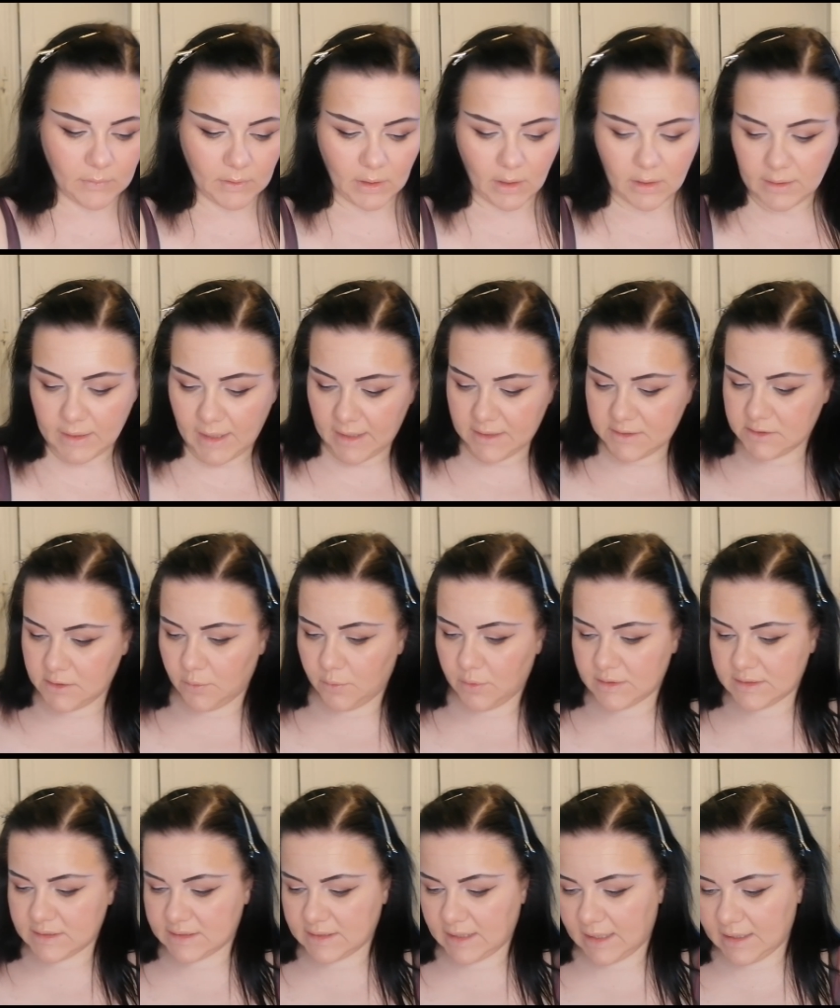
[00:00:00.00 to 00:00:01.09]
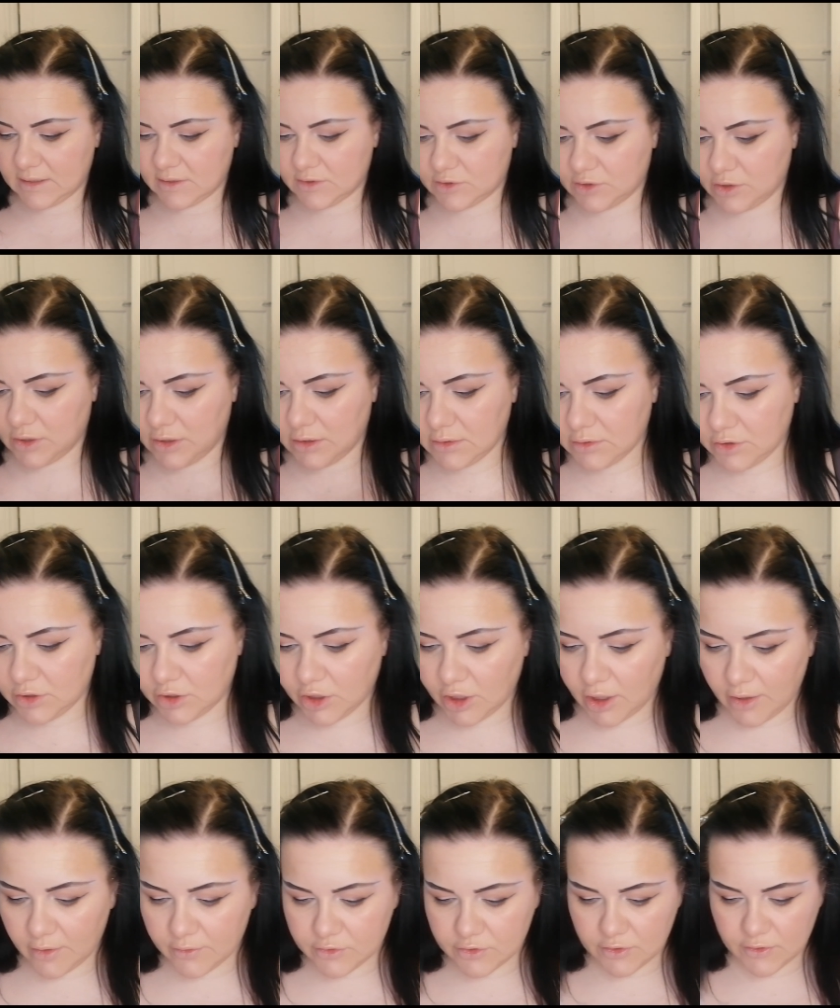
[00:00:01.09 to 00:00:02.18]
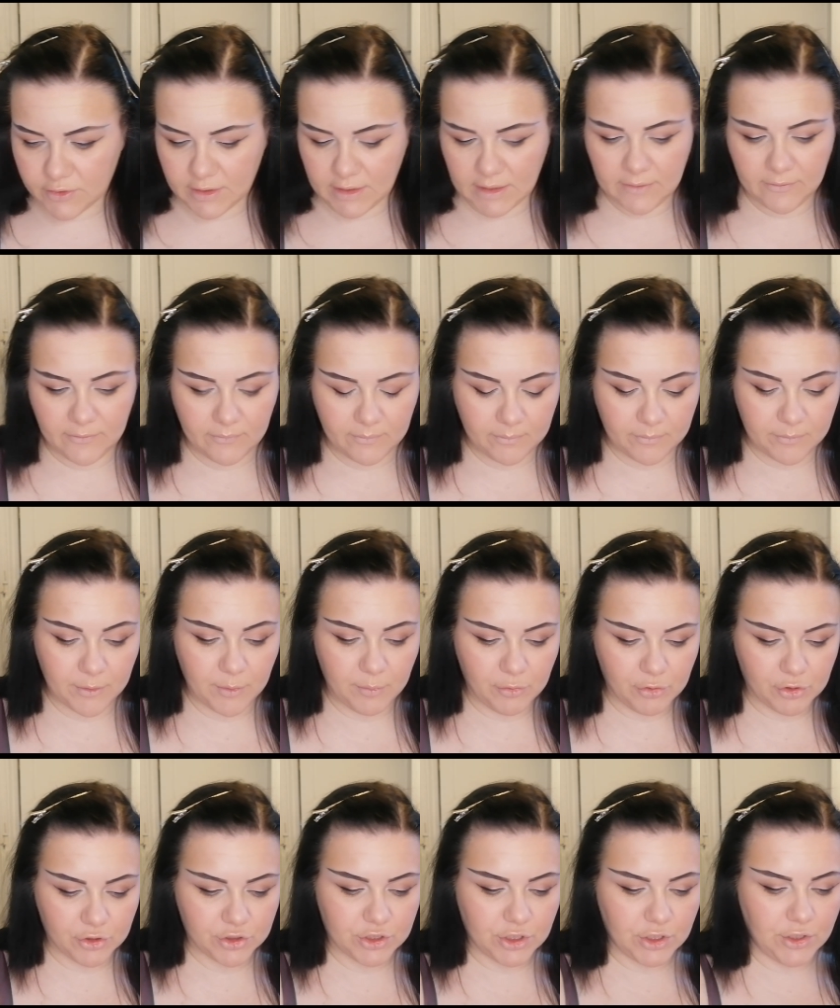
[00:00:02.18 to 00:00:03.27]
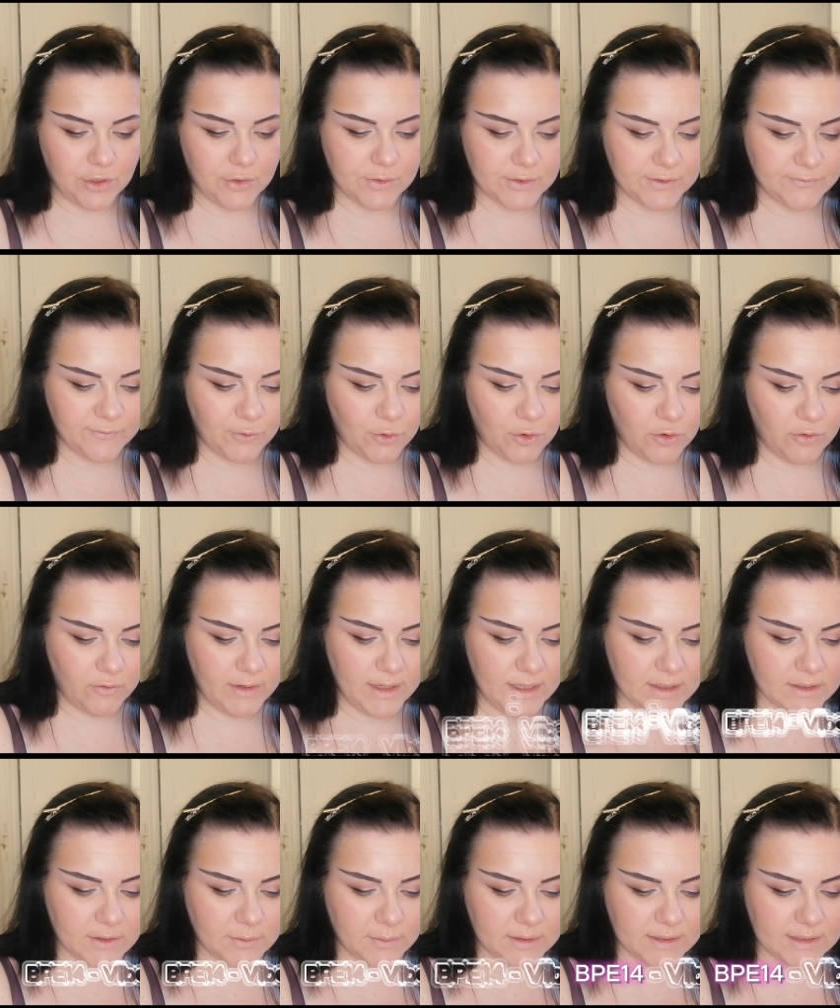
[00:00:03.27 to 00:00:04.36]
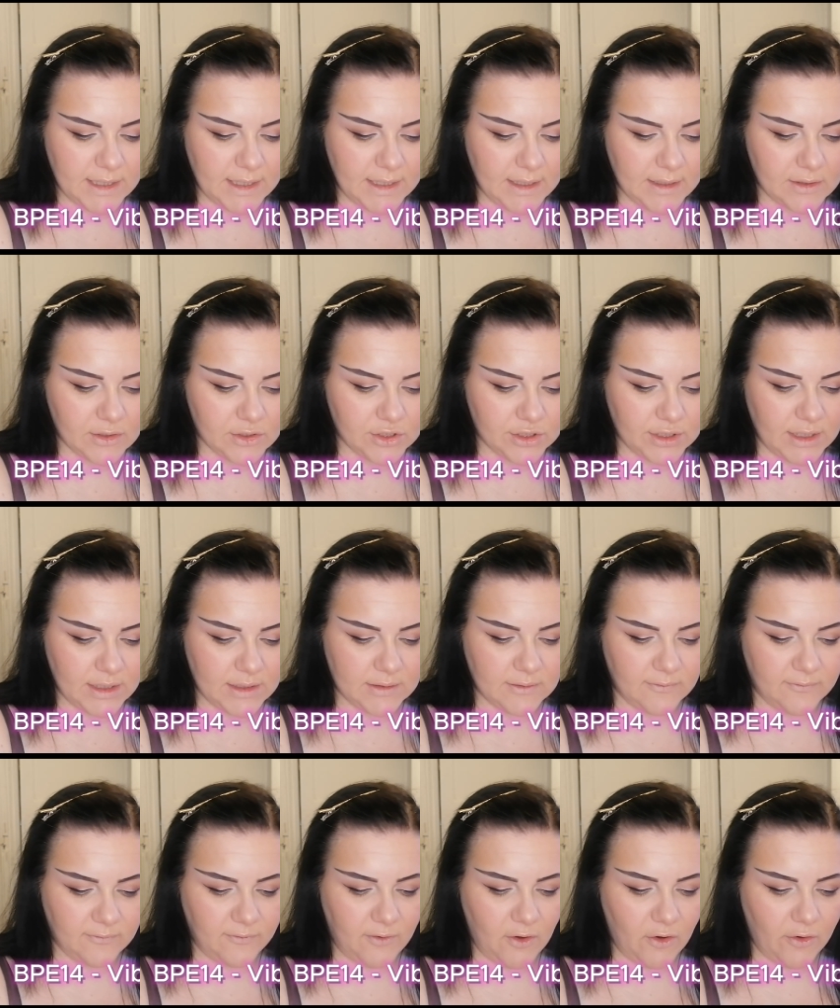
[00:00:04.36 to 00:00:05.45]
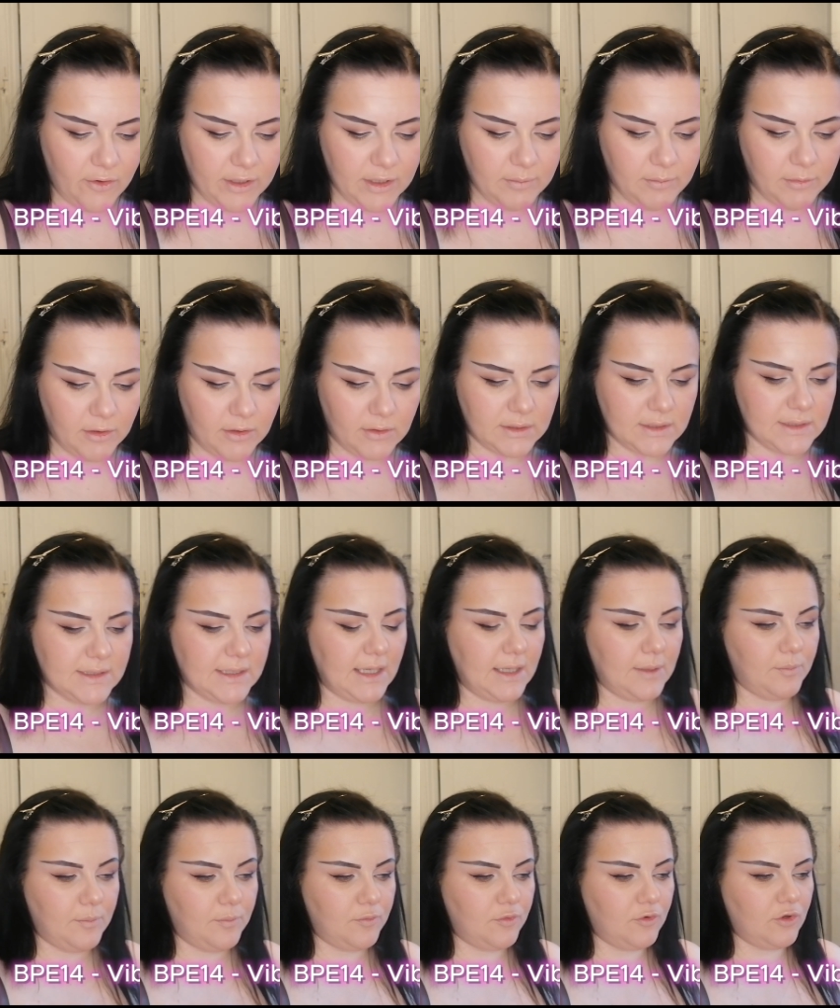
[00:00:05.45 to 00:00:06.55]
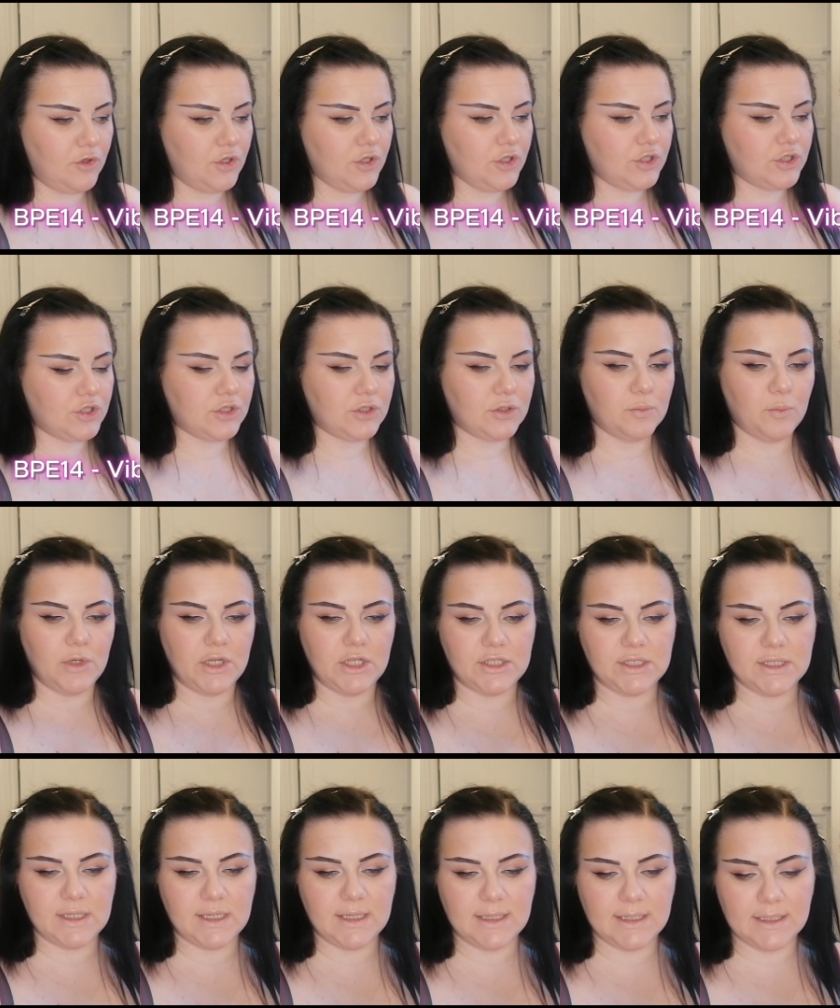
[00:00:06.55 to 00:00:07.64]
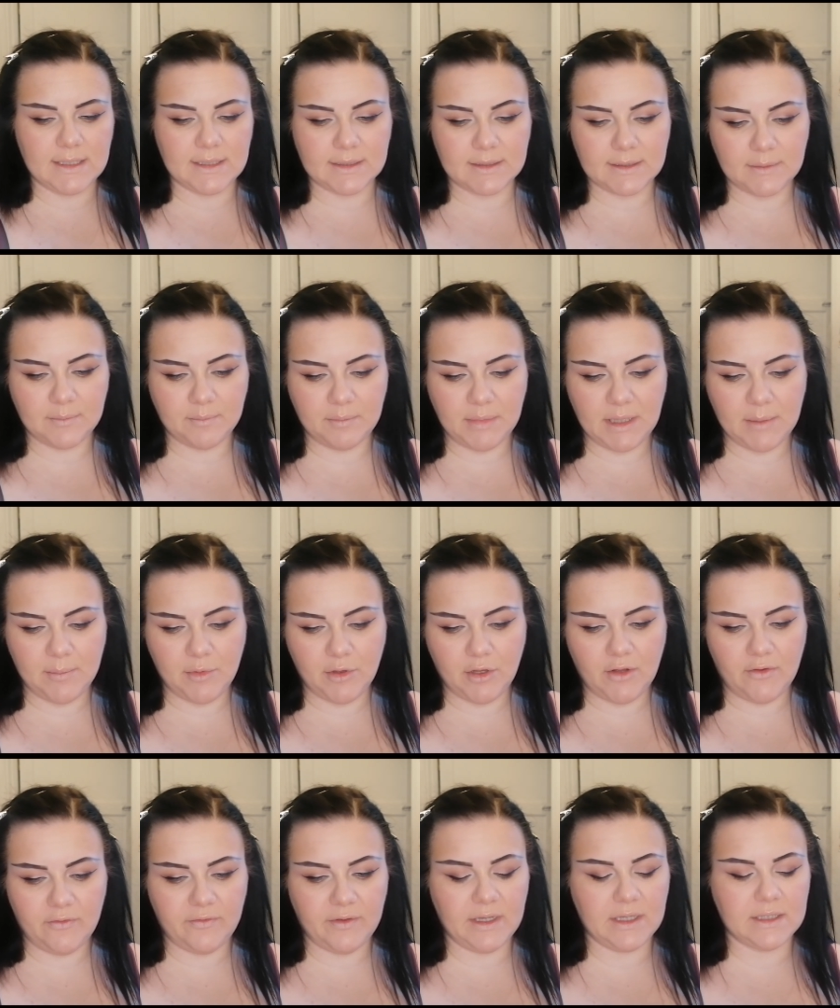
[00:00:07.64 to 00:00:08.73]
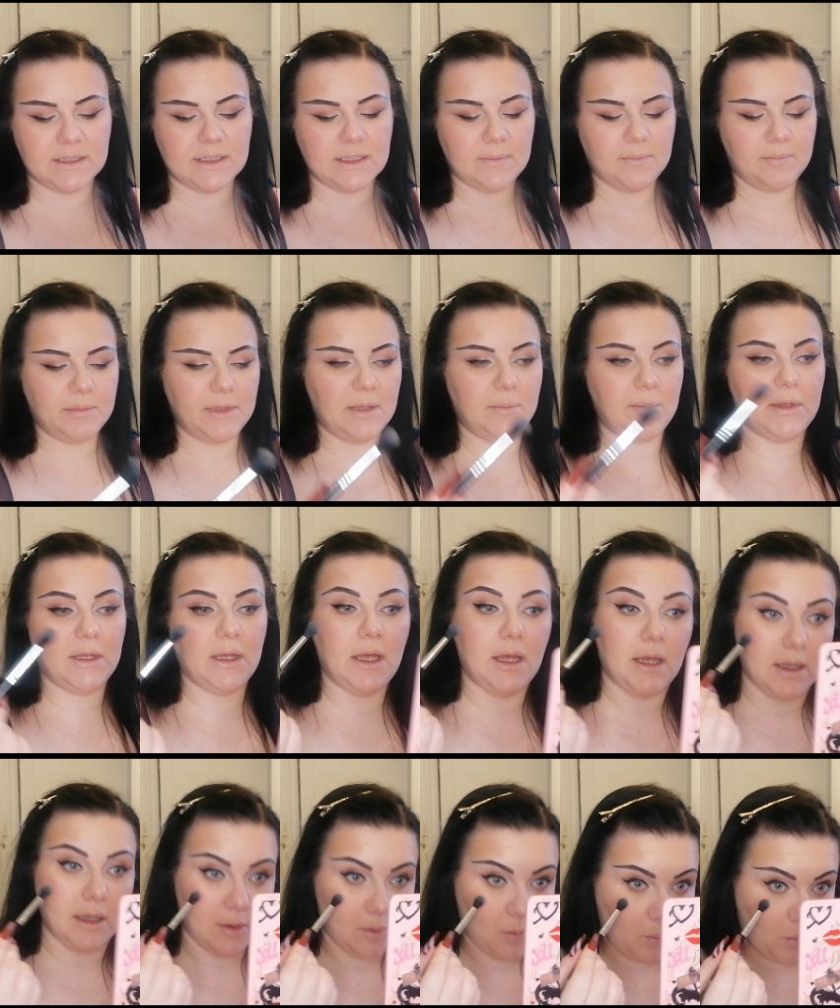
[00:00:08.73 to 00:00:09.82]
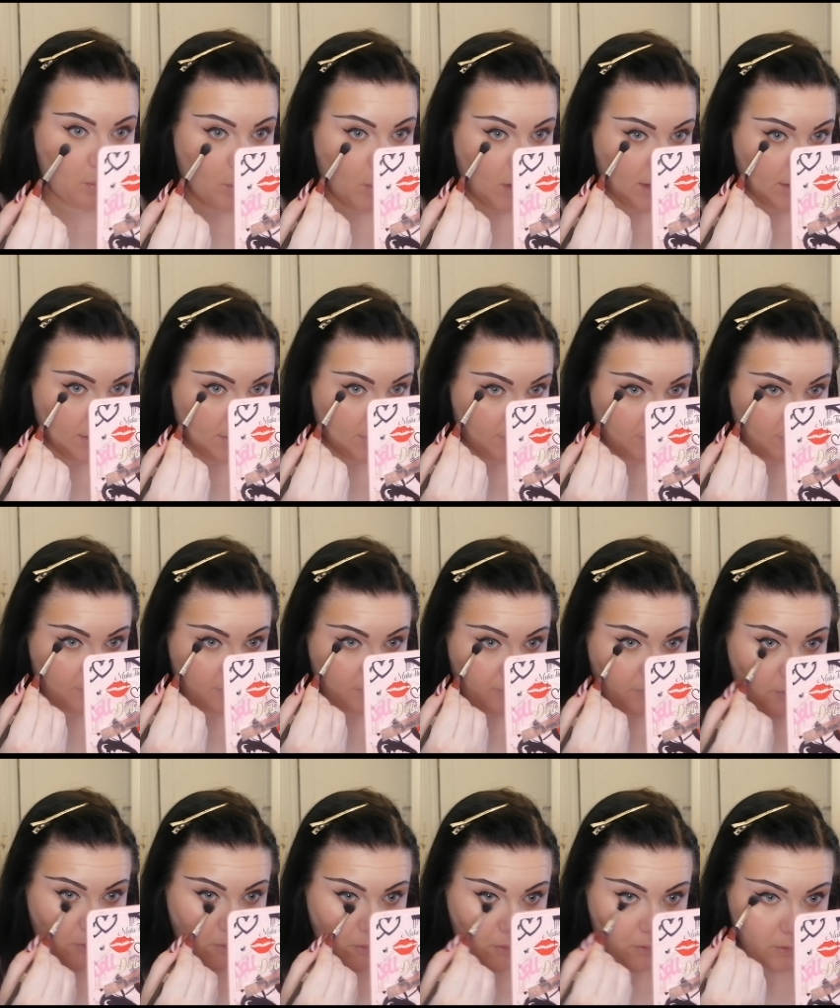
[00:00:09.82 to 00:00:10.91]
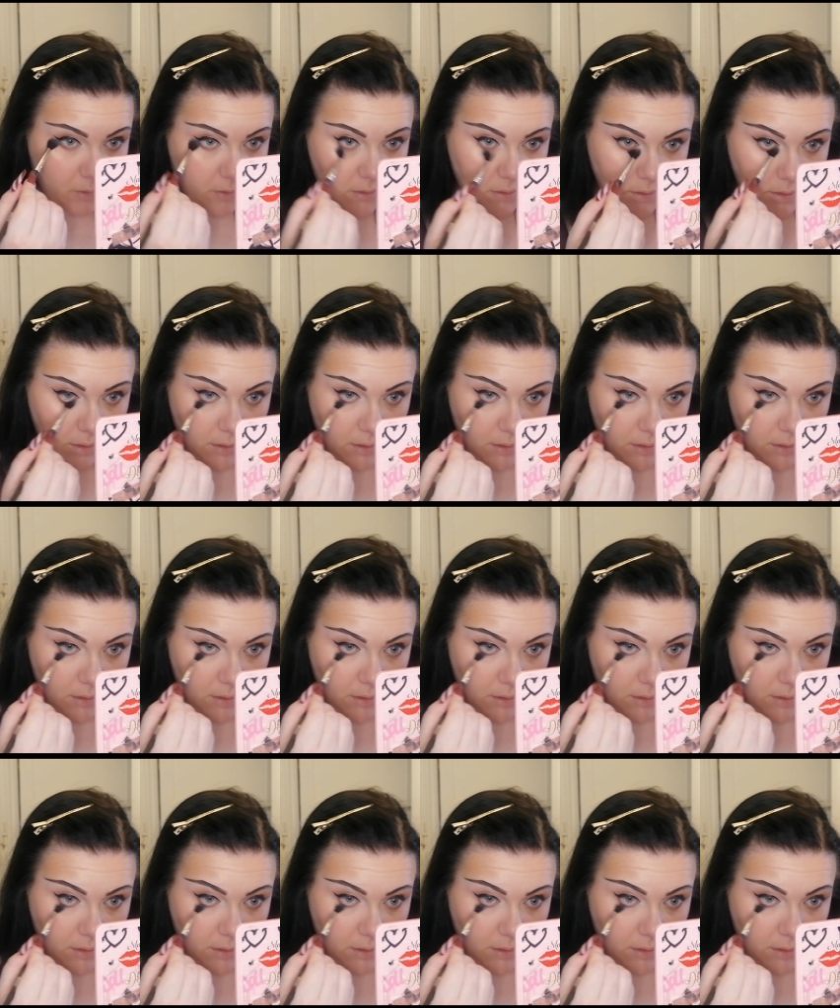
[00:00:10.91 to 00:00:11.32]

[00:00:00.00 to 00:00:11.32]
Okay, so once that is done, we go to the brush you used for it. So we're taking the shade Vibe on the same brush, which is Bperfect BPE 14.